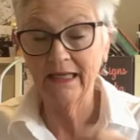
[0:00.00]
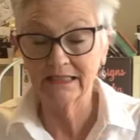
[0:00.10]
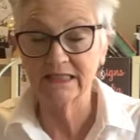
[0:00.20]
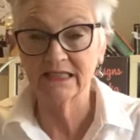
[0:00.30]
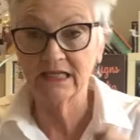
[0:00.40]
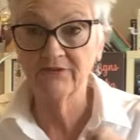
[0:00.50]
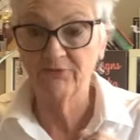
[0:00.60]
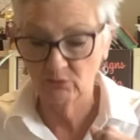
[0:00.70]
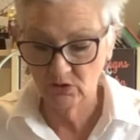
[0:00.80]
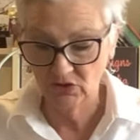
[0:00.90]
it's as if
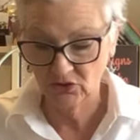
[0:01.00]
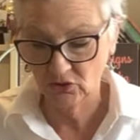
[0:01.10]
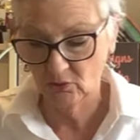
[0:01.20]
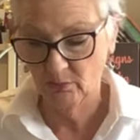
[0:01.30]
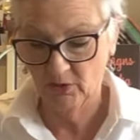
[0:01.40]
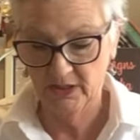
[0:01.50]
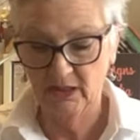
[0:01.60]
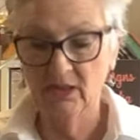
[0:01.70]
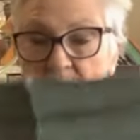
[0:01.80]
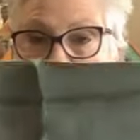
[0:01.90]
it was on your
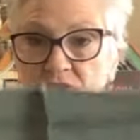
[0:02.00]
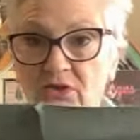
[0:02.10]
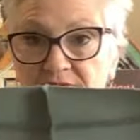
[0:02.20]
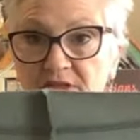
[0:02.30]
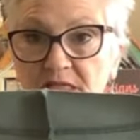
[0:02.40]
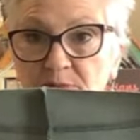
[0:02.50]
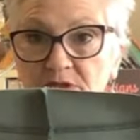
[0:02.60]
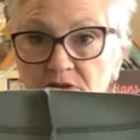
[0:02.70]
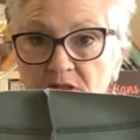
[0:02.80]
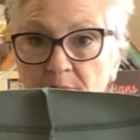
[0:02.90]
body. So if this was
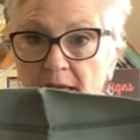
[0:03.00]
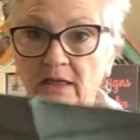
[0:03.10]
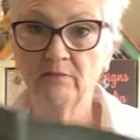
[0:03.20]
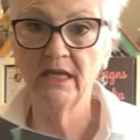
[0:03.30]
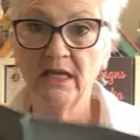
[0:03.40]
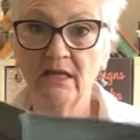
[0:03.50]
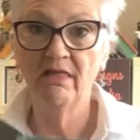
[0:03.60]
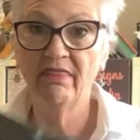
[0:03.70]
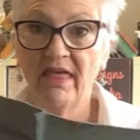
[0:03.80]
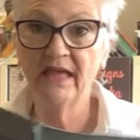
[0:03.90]
on the back of me,
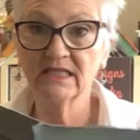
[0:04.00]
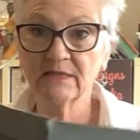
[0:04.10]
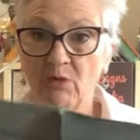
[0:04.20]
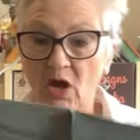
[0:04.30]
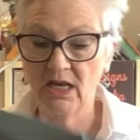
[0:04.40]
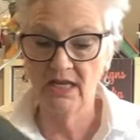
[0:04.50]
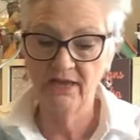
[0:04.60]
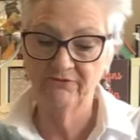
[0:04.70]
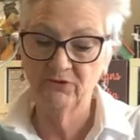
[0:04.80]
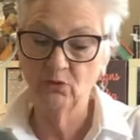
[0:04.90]
that's my
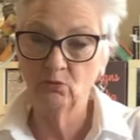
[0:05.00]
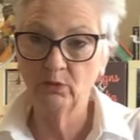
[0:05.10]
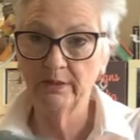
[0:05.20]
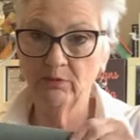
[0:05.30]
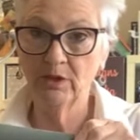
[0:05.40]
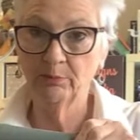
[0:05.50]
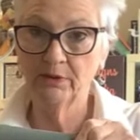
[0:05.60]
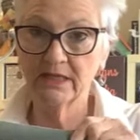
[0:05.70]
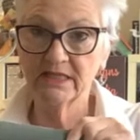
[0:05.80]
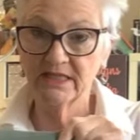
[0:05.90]
left. We want to
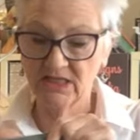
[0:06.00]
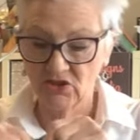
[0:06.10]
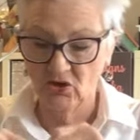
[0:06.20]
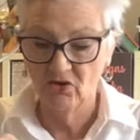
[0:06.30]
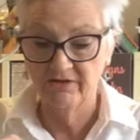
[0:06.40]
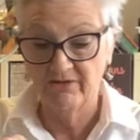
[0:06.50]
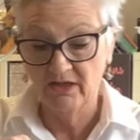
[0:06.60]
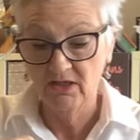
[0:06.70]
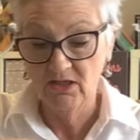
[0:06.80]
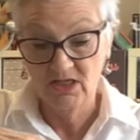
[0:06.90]
press this
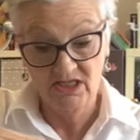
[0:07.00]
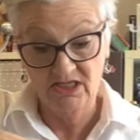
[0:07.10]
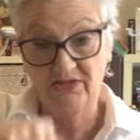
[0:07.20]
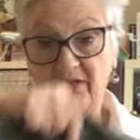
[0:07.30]
over to the